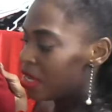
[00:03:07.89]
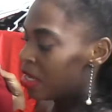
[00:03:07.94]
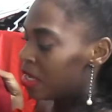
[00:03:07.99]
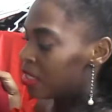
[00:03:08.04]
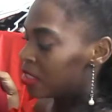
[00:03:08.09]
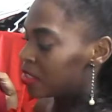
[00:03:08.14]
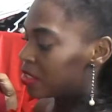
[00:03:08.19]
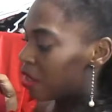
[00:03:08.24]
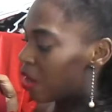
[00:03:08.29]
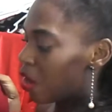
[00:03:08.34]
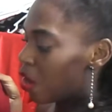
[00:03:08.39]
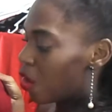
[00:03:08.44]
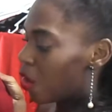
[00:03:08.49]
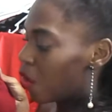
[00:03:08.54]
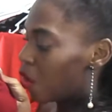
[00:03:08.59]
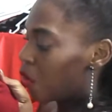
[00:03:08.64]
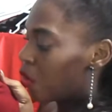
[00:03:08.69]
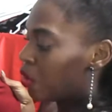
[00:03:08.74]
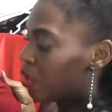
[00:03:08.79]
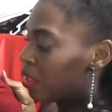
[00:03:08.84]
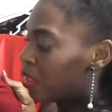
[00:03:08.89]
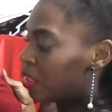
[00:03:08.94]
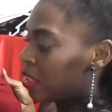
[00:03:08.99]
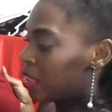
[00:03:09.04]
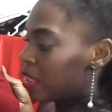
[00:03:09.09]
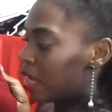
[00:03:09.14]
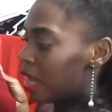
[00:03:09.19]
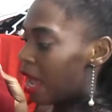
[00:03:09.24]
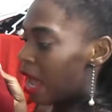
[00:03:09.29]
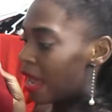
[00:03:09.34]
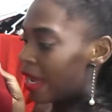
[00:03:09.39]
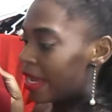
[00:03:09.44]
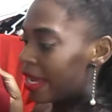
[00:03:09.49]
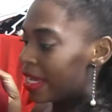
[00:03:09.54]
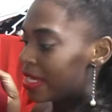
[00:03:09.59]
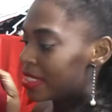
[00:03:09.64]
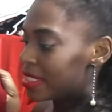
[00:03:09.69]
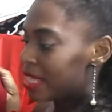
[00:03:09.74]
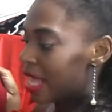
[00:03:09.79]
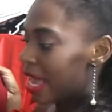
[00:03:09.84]
So I
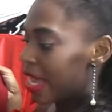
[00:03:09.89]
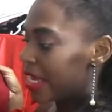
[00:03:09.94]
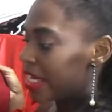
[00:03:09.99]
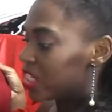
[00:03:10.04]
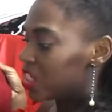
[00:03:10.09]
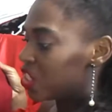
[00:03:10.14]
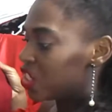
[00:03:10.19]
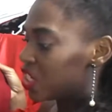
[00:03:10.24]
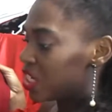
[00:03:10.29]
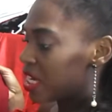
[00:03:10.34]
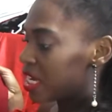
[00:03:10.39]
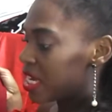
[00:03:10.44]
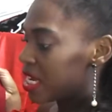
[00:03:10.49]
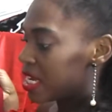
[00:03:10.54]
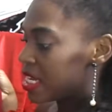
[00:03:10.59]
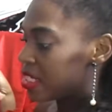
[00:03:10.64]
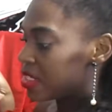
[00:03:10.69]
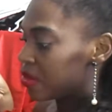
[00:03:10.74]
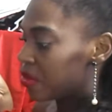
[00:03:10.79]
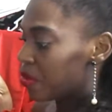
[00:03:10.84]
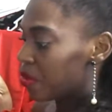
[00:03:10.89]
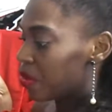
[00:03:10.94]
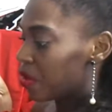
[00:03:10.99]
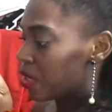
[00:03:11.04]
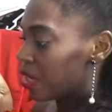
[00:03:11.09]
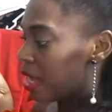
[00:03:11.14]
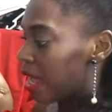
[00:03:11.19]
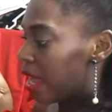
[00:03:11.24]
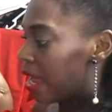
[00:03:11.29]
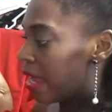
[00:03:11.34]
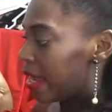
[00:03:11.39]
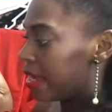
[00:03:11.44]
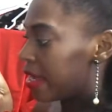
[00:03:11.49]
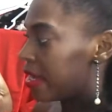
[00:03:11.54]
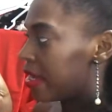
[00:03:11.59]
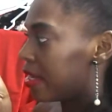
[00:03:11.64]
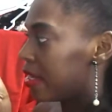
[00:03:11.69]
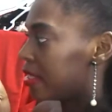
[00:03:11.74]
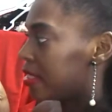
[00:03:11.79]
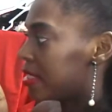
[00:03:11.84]
guess like jeans or like
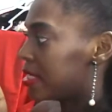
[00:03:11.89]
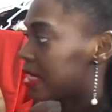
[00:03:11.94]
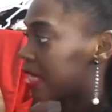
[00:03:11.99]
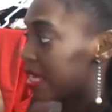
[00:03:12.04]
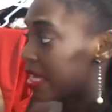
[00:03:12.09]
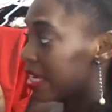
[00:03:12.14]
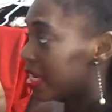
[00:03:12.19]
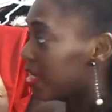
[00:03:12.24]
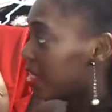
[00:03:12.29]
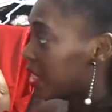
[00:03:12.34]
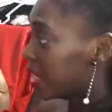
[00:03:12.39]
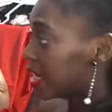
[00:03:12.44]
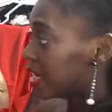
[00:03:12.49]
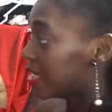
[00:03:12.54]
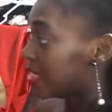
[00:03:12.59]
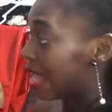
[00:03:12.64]
skinny jeans,